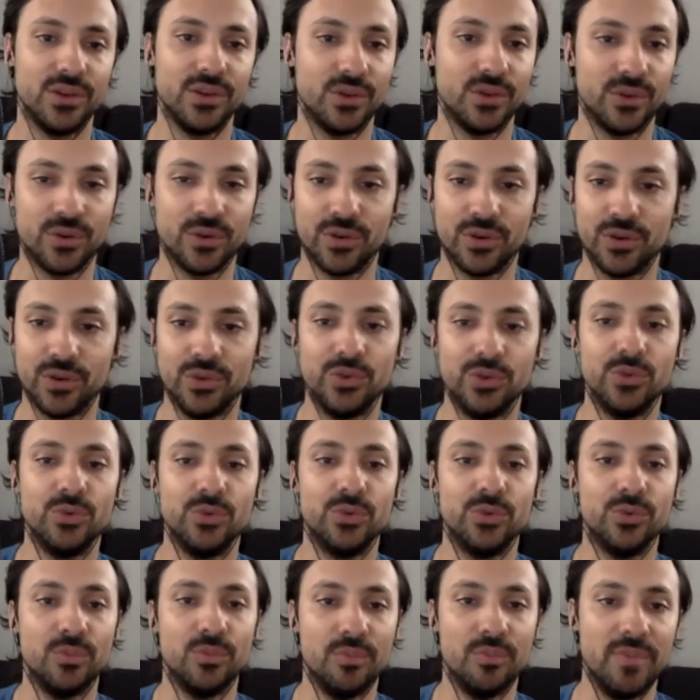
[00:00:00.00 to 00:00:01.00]
or
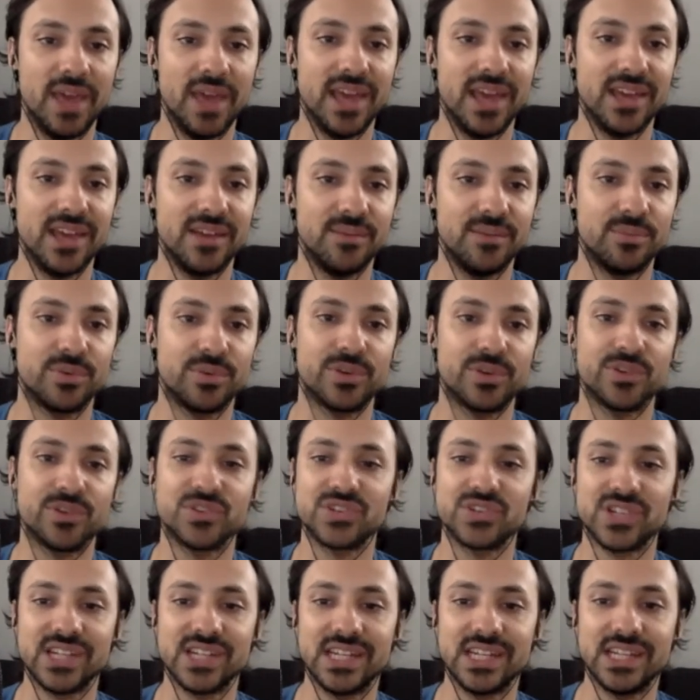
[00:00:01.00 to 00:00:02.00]
you may
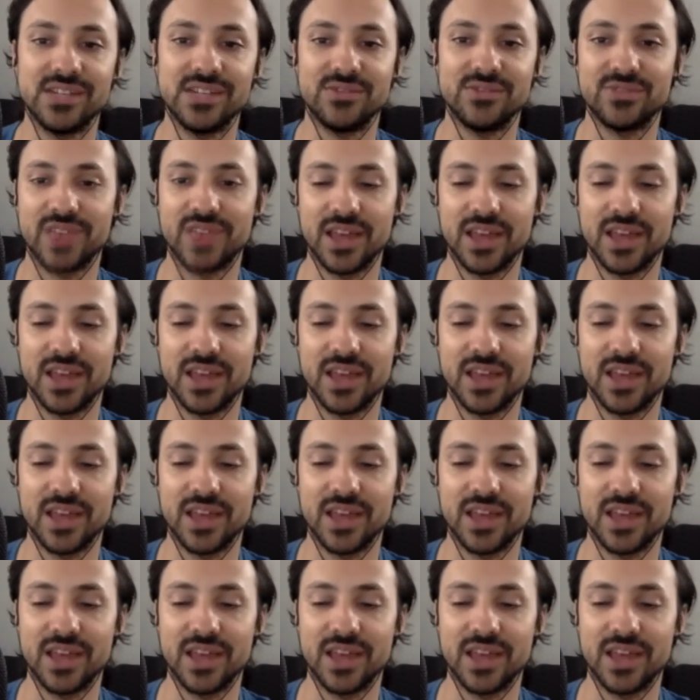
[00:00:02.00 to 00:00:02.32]
perceive